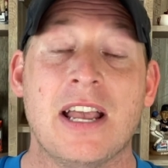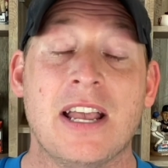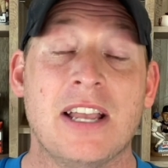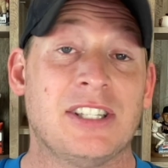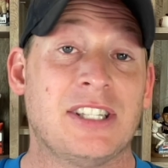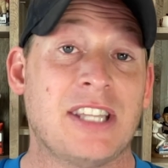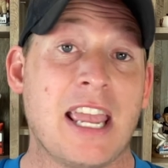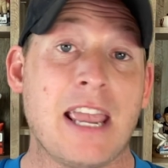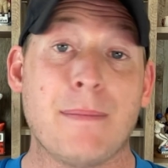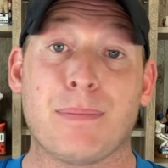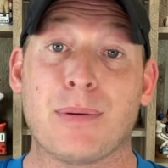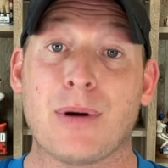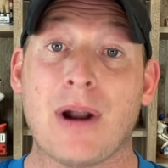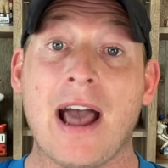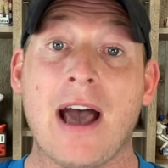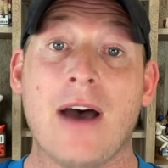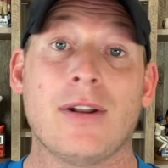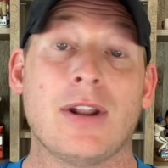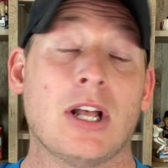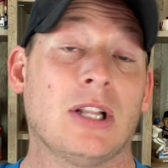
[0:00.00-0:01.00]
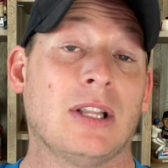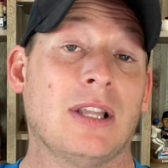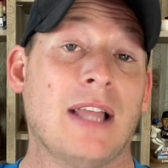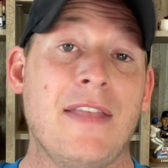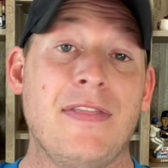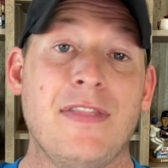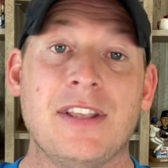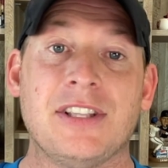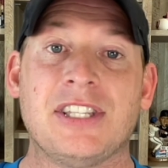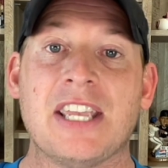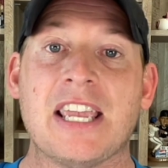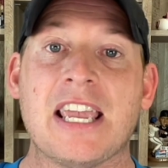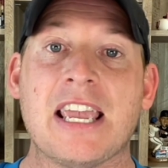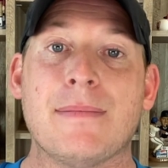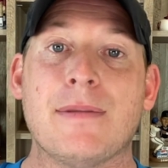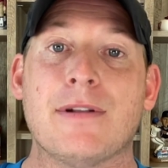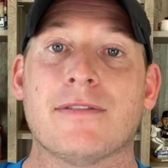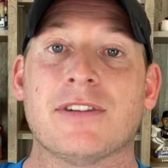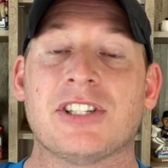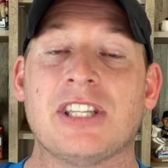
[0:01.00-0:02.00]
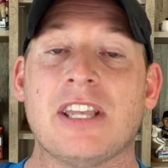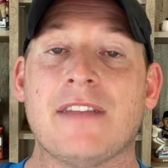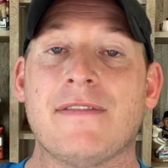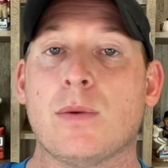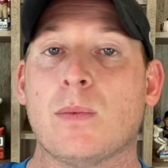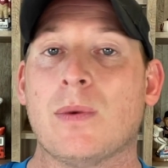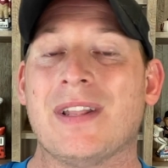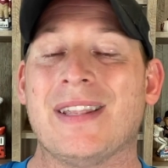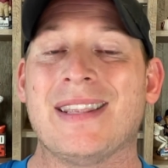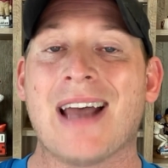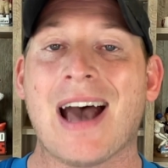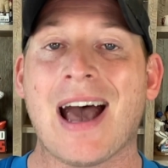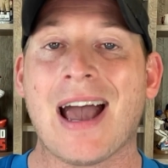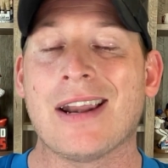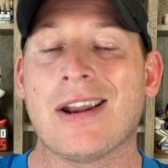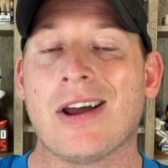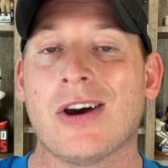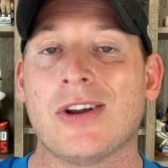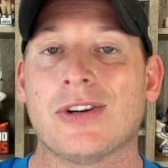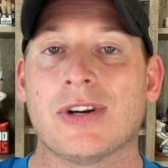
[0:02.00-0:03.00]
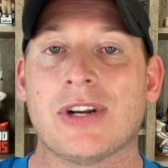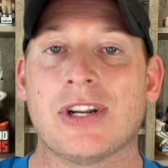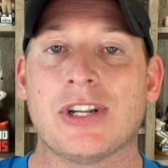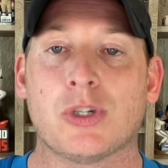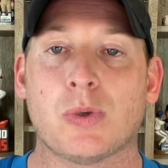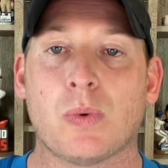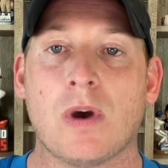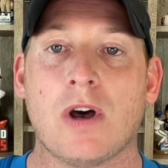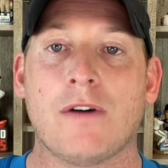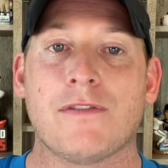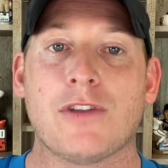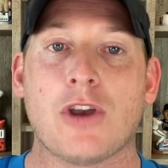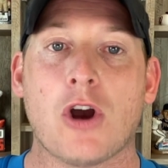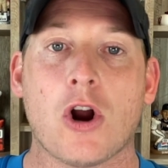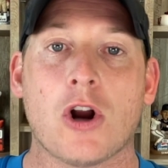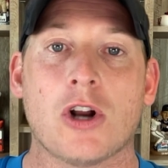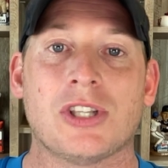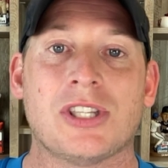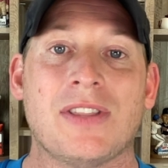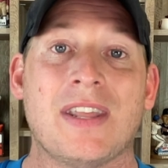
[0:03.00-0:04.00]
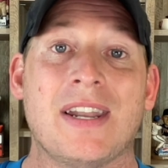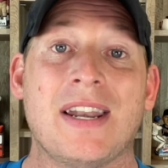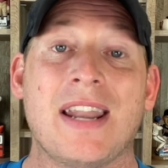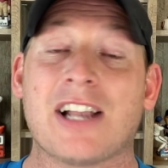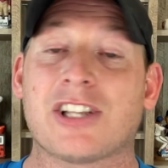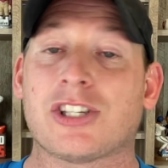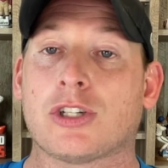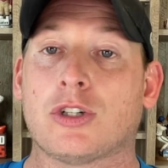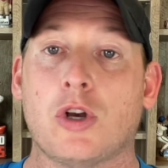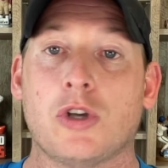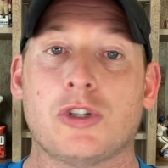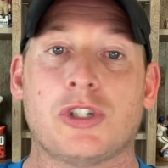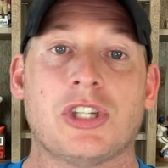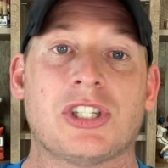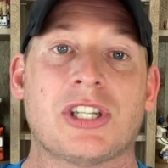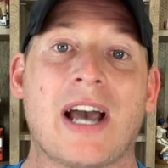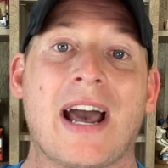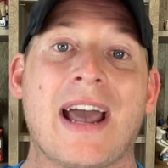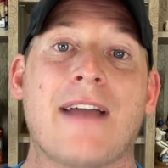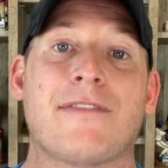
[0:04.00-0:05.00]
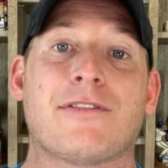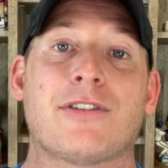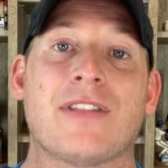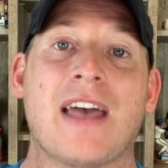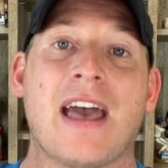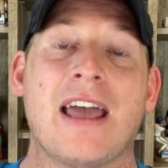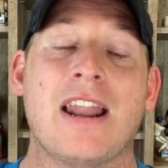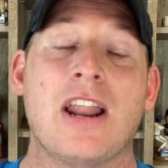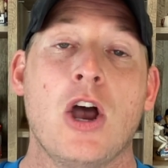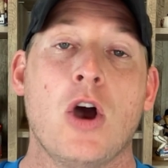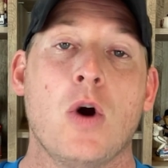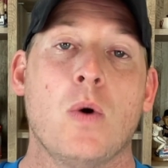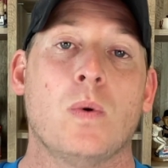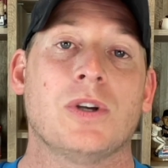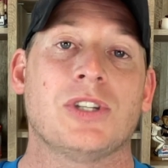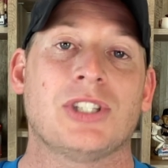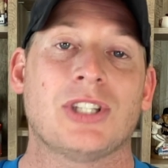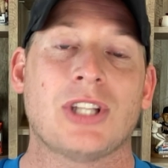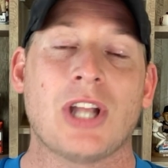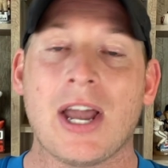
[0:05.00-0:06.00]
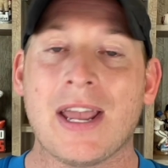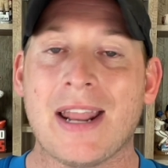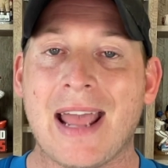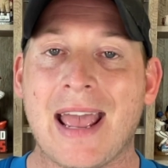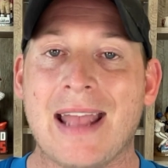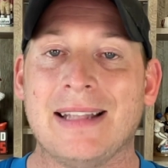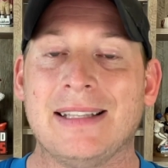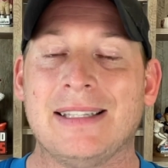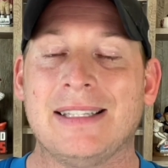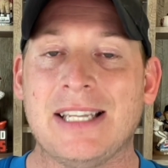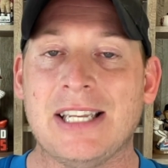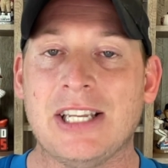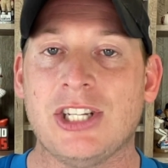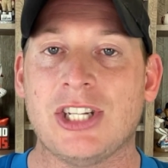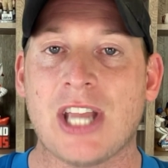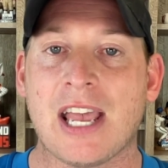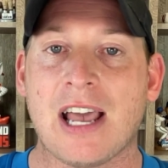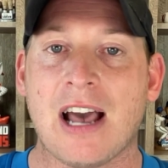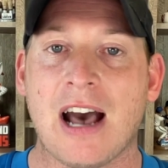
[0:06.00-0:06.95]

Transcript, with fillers: St. Brown led the team in receiving with 912 yards, and the next closest guy after that was tight end T.J.